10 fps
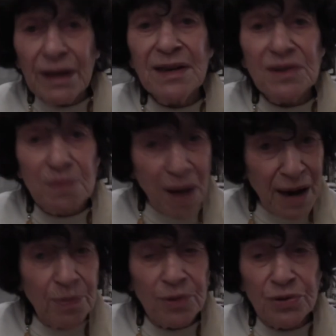is my
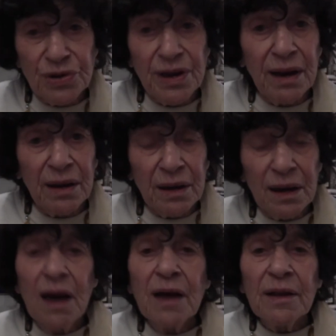personality
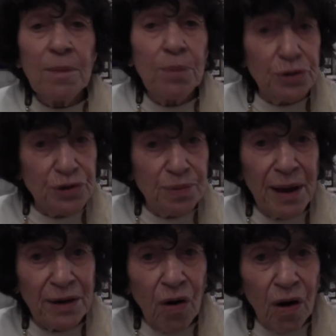that puts
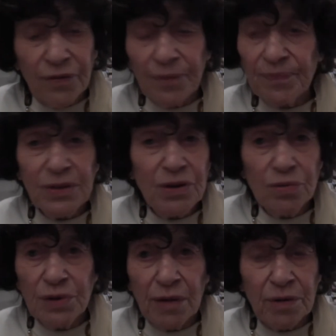men off.
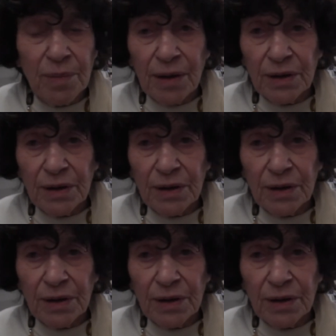No doubt about